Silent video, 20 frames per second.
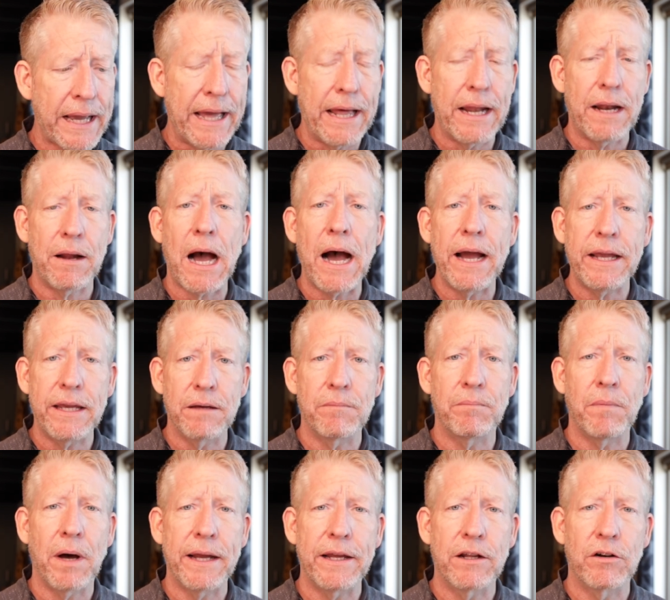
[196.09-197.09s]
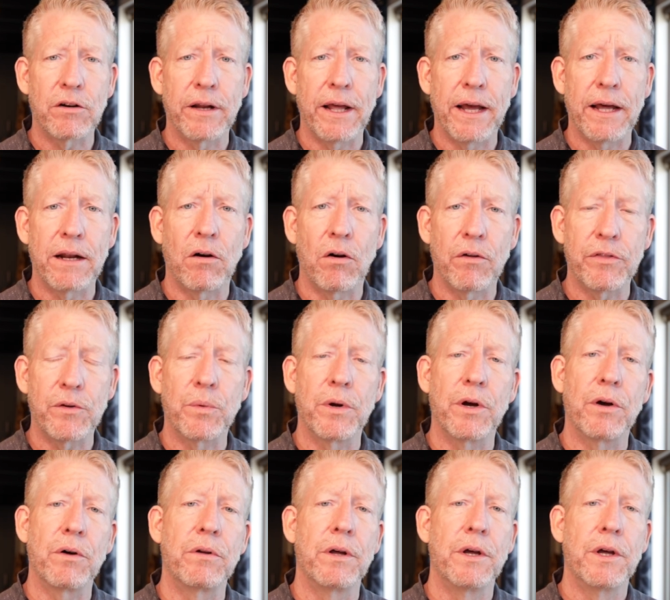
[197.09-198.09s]
And I get my internet on the
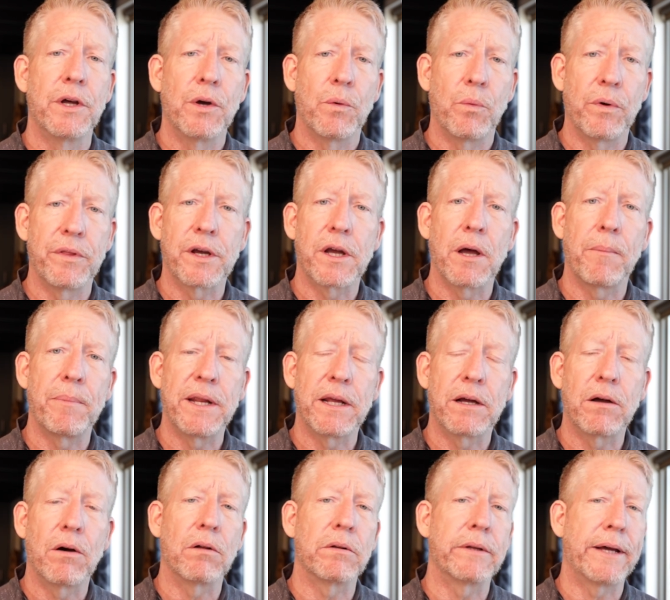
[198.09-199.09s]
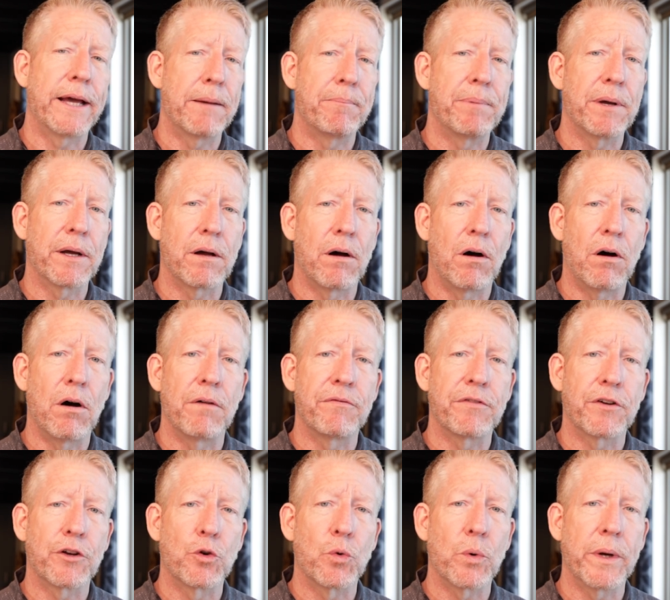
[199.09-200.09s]
road with a company called Epic
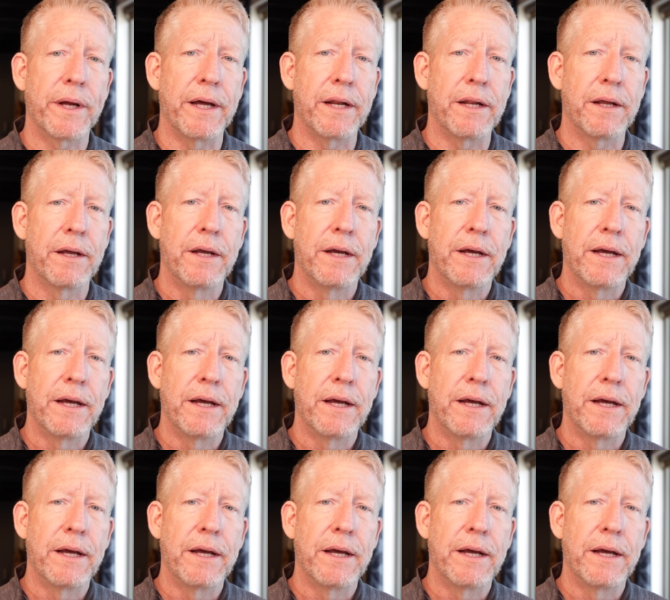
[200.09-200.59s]
Off Grid.